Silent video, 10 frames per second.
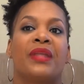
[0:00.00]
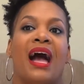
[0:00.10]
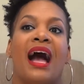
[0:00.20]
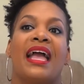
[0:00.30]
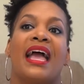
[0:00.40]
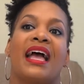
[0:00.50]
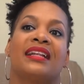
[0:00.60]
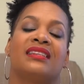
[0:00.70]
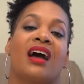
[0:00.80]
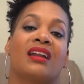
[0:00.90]
I
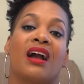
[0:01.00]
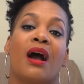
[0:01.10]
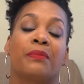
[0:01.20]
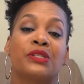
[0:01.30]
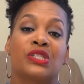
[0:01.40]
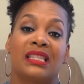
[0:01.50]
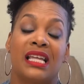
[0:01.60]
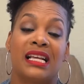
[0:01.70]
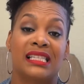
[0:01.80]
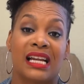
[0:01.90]
had not accomplished the
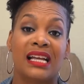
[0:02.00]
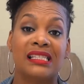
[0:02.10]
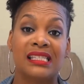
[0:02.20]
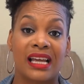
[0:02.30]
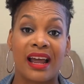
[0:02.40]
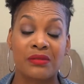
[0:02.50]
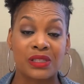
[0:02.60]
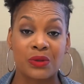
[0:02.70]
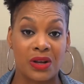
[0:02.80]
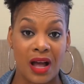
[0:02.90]
things that I had set out
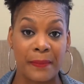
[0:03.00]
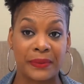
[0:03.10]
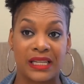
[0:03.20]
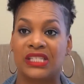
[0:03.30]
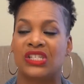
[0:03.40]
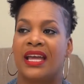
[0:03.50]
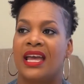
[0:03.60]
to accomplish.